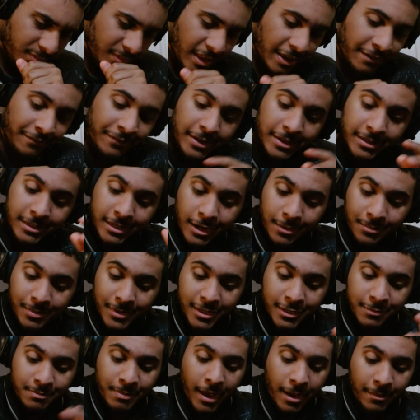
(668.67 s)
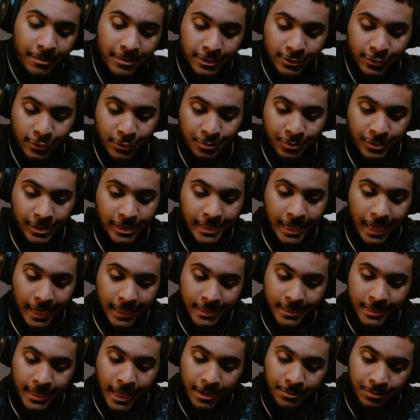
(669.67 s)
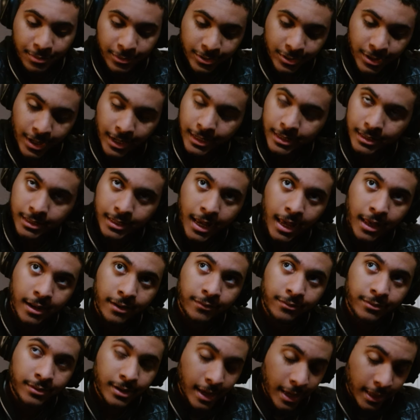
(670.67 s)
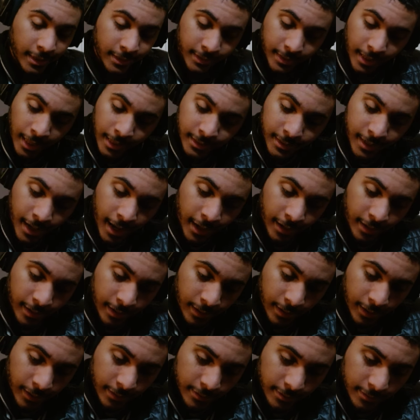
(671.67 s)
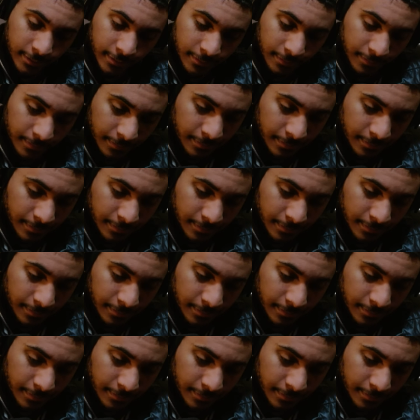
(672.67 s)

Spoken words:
If he's gonna be spamming super attacks, 10% is that's kind of nuts.